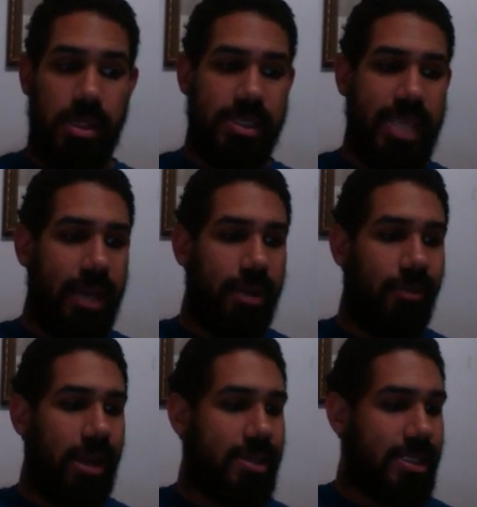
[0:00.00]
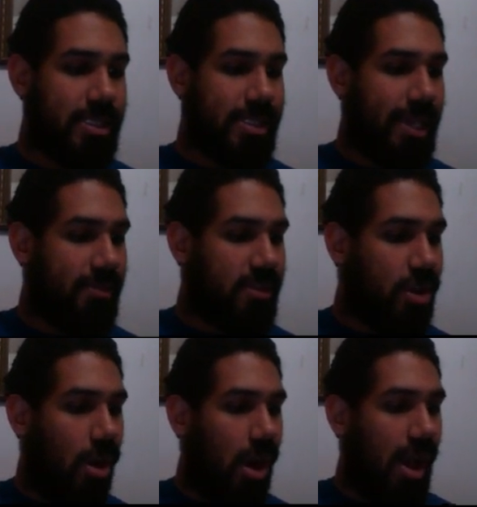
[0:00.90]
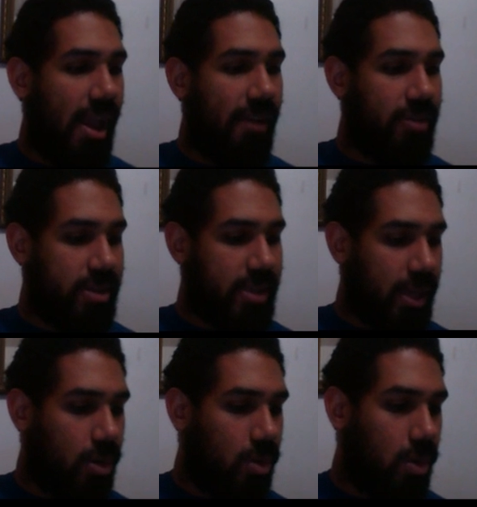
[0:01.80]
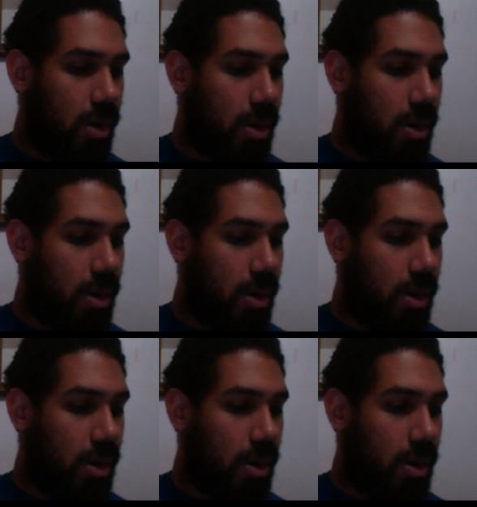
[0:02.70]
generations and caught every single.